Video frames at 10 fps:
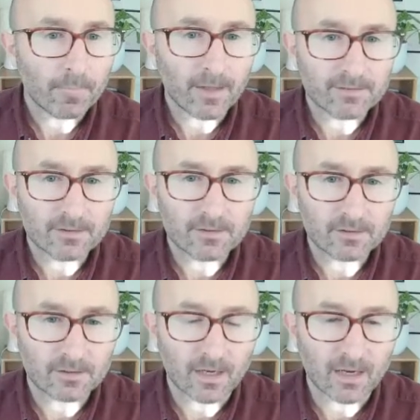This is,
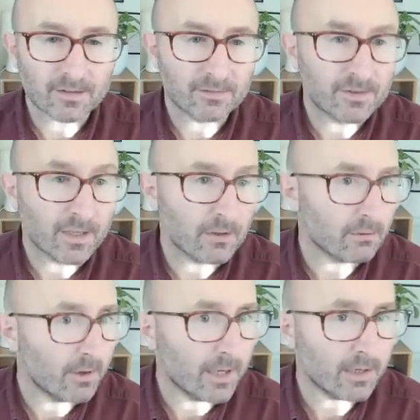as I've said
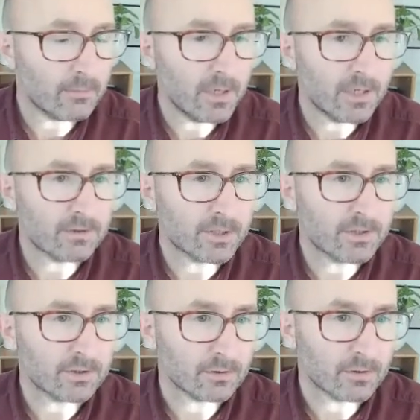already, a major
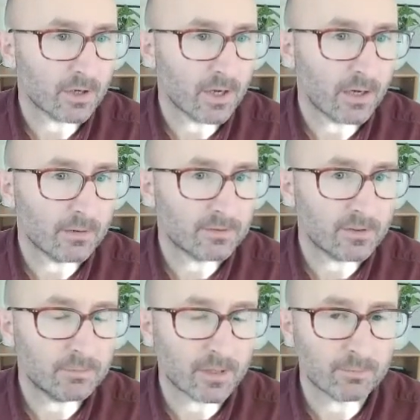issue,
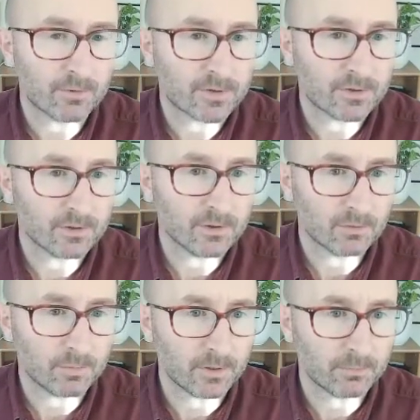sleep deprivation in
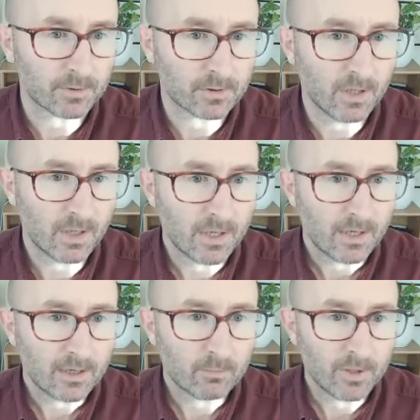young people.
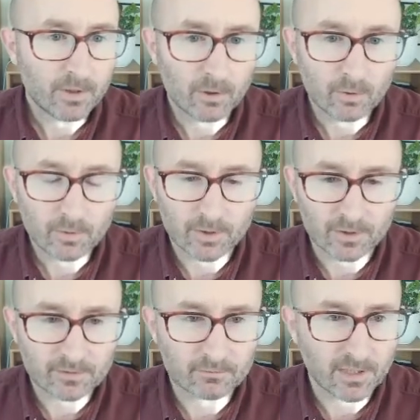We know that
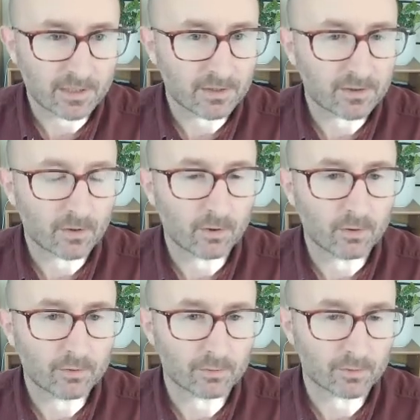it's related to
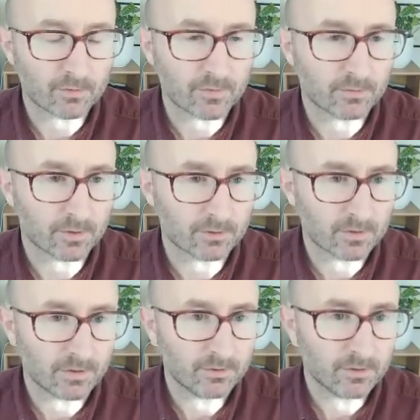all sorts of
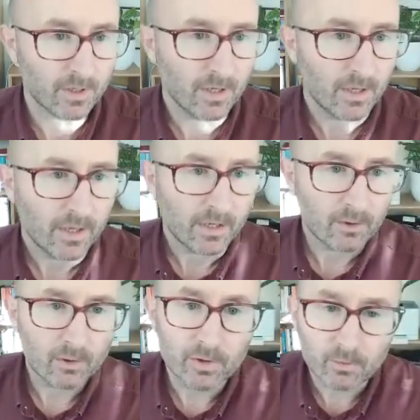difficulties,
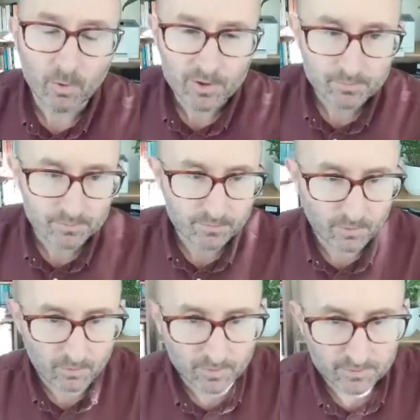including worse
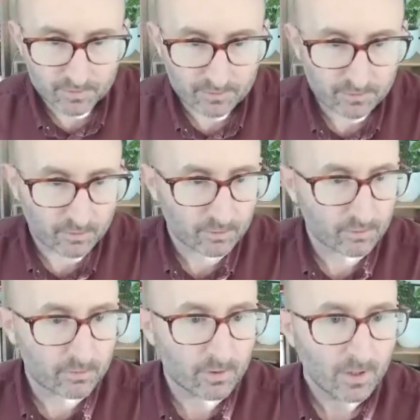performance at
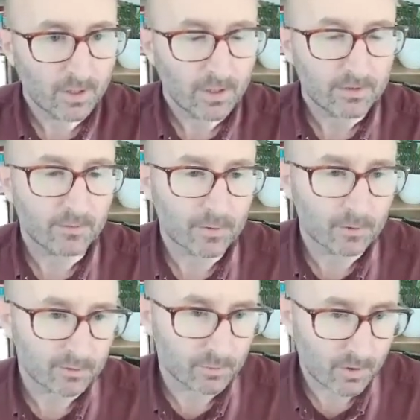school,
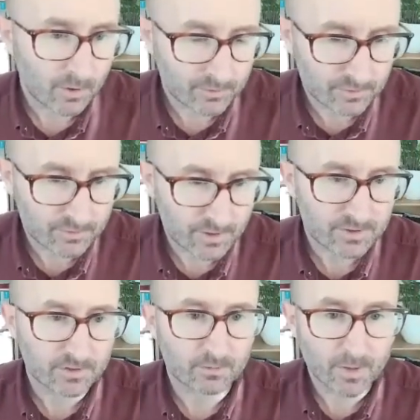difficulties with
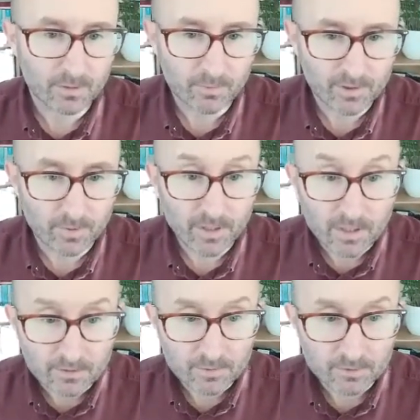concentration and memory,
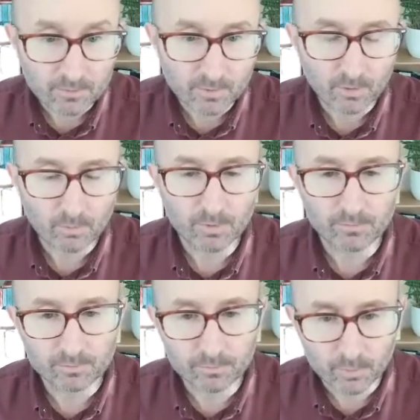behavioural
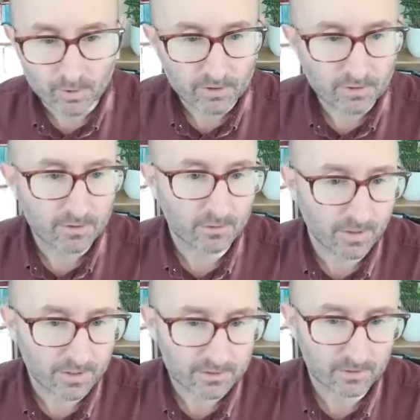problems, bullying,
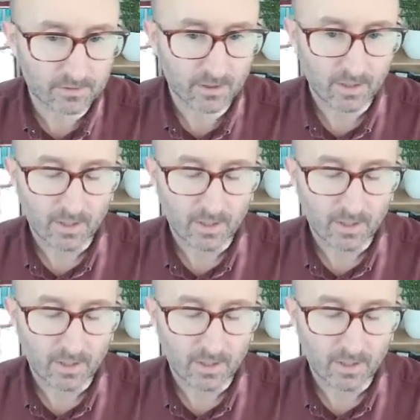aggression.